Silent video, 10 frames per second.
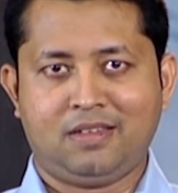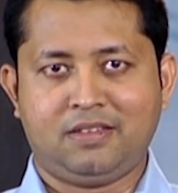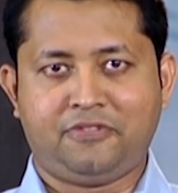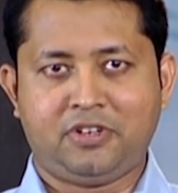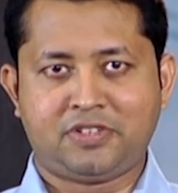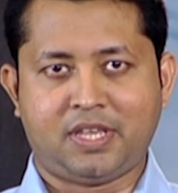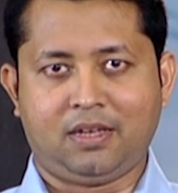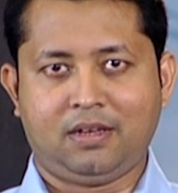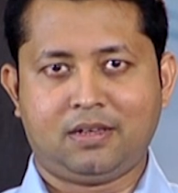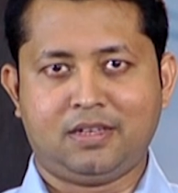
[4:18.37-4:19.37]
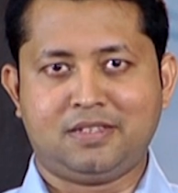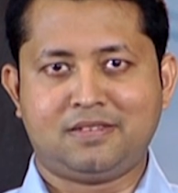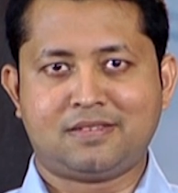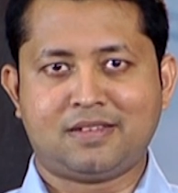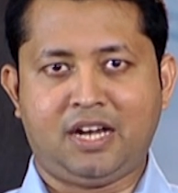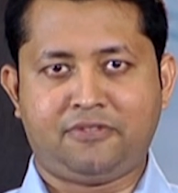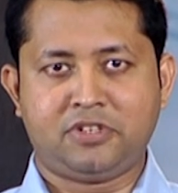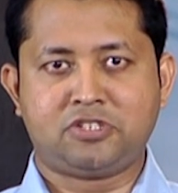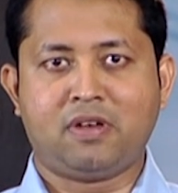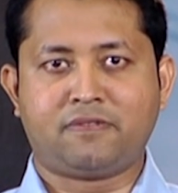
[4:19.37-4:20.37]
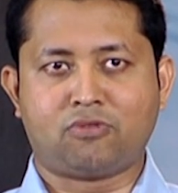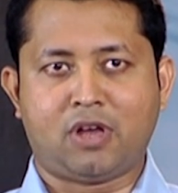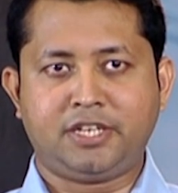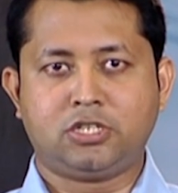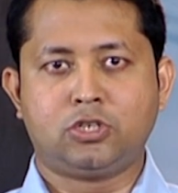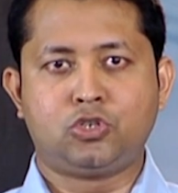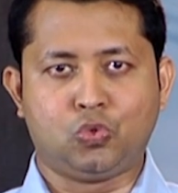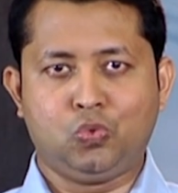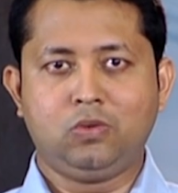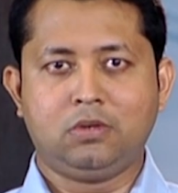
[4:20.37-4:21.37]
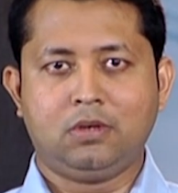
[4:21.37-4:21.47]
The first thing is, at first you have to write to,